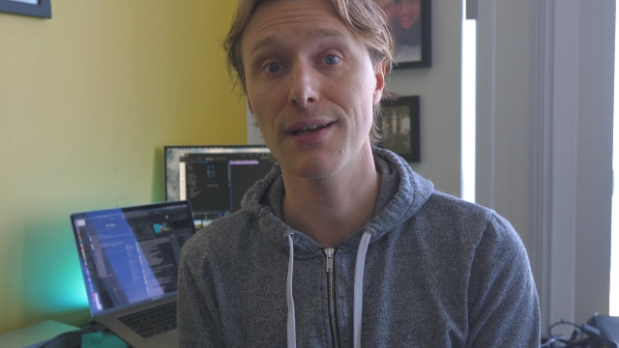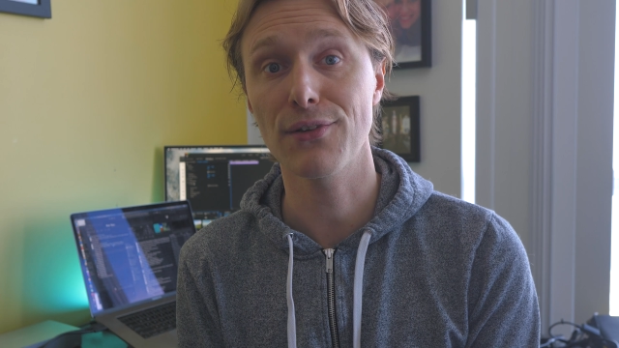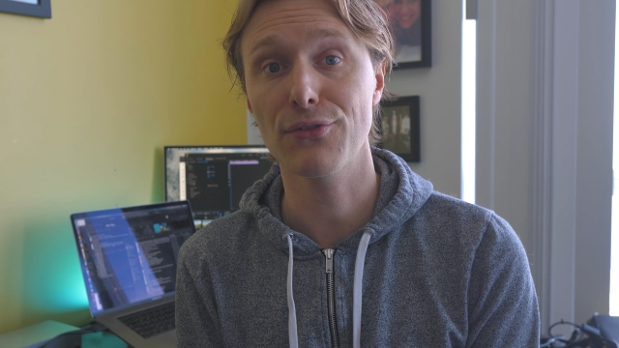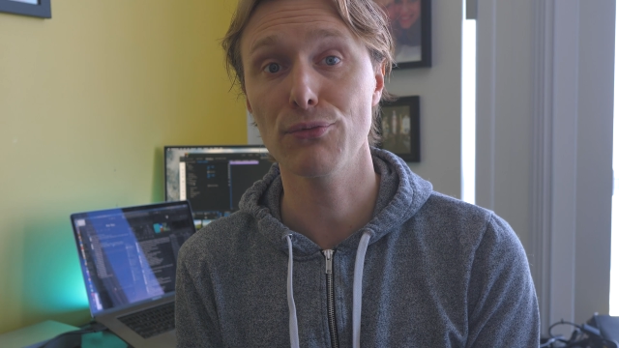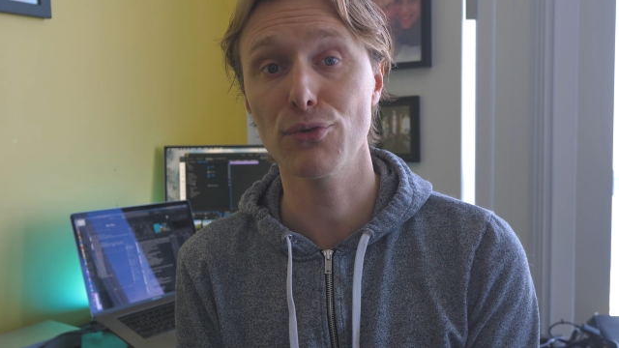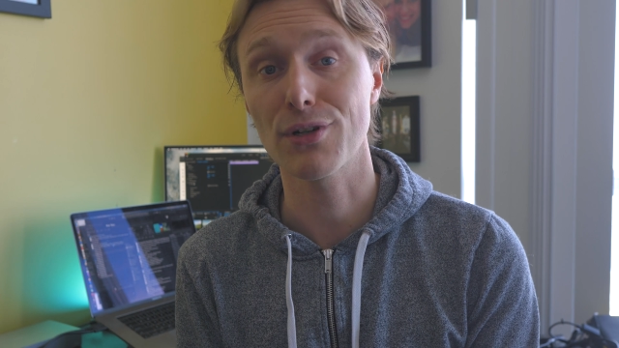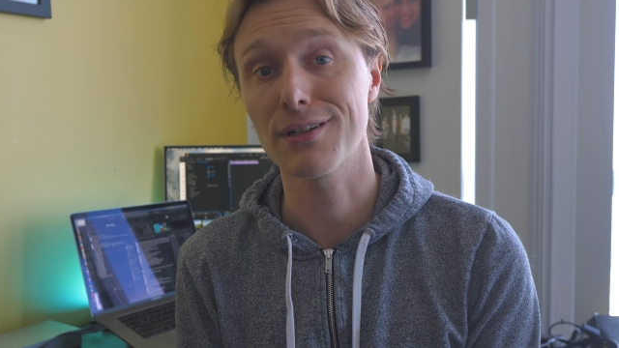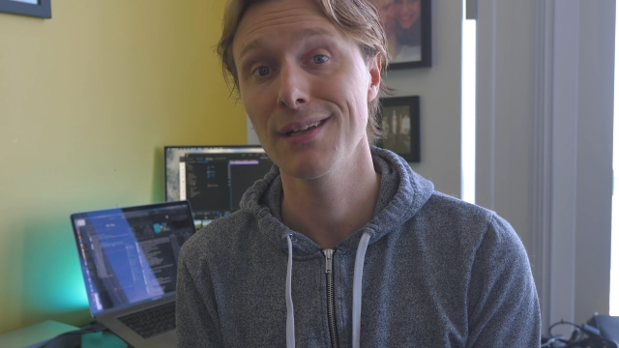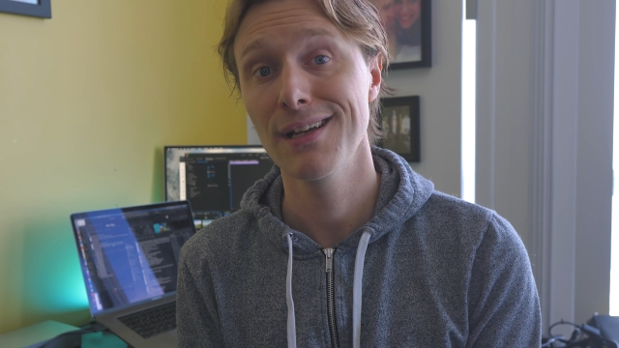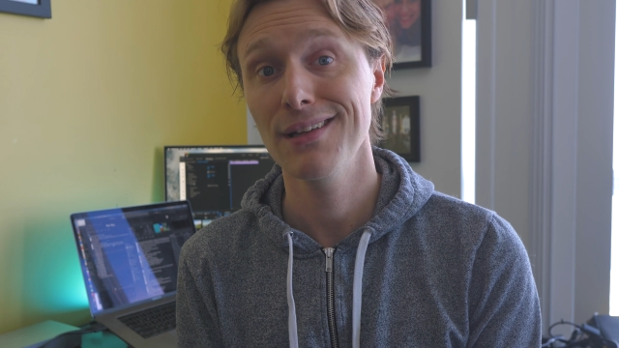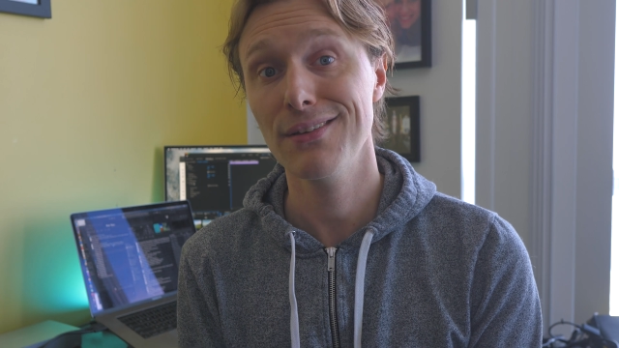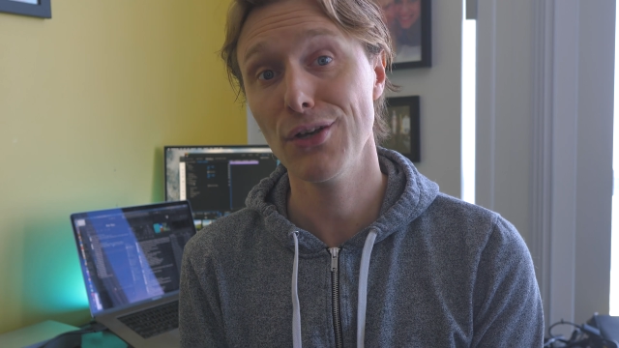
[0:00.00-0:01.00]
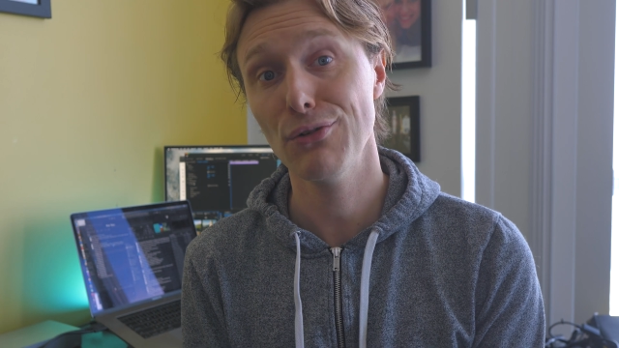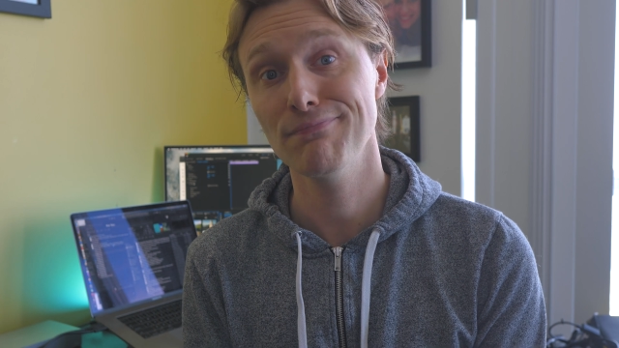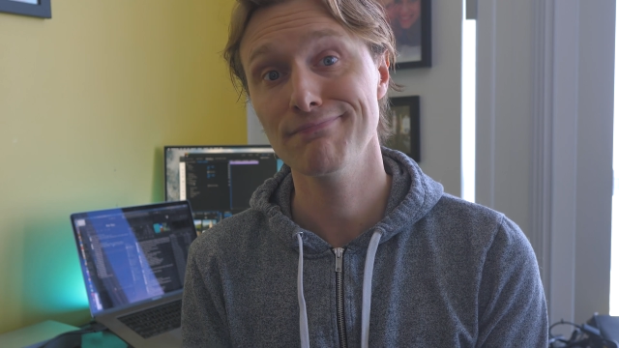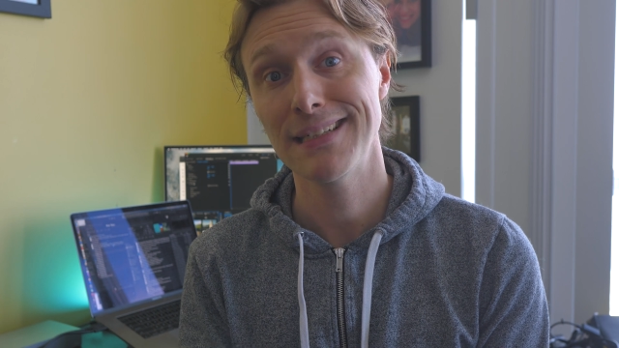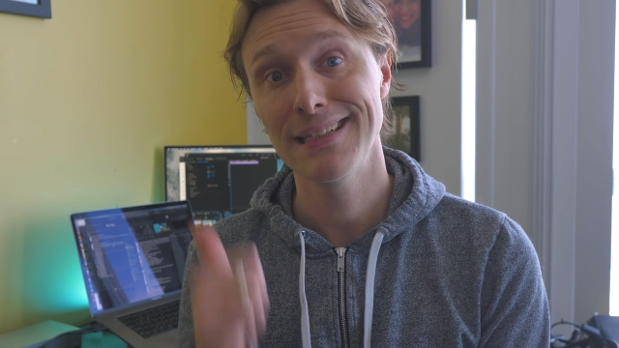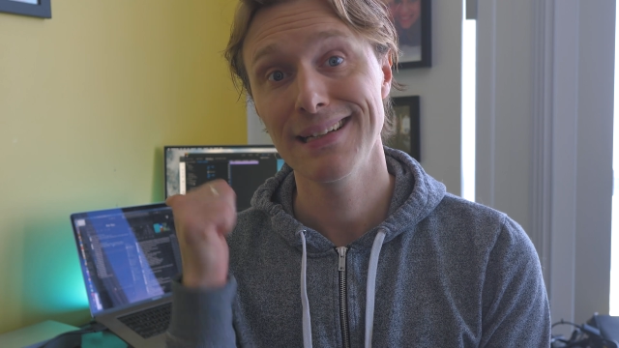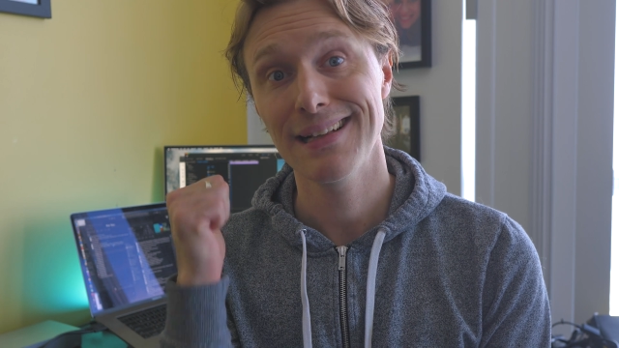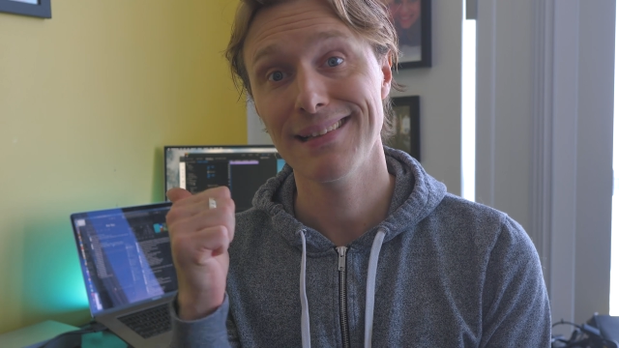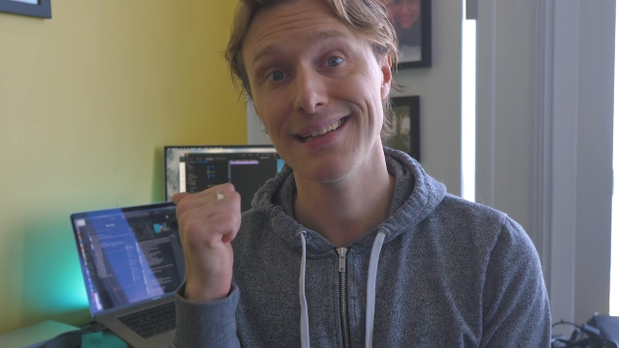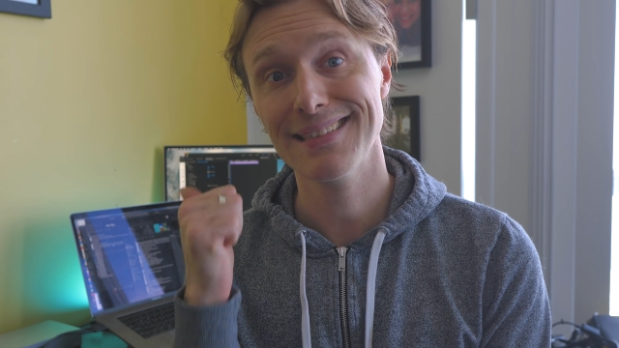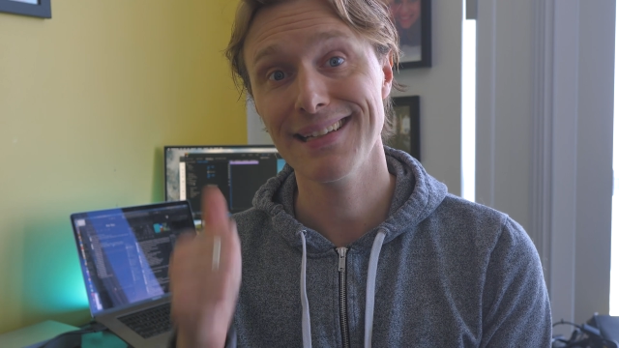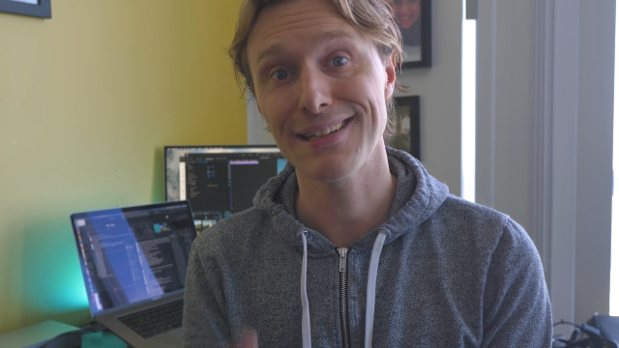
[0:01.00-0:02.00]
custom work. So
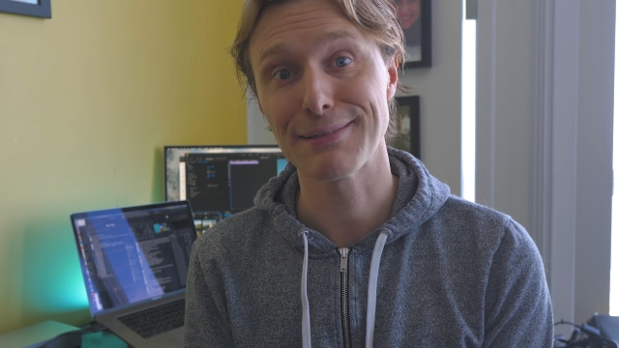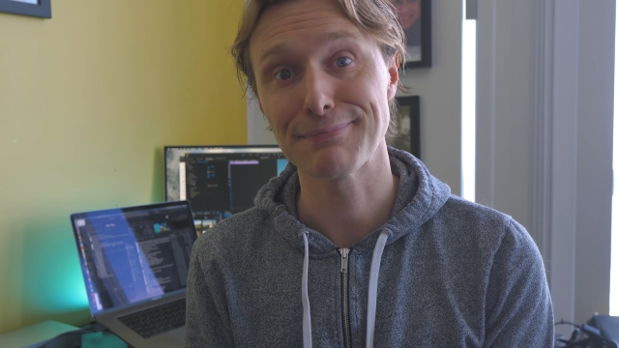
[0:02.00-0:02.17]
let's hit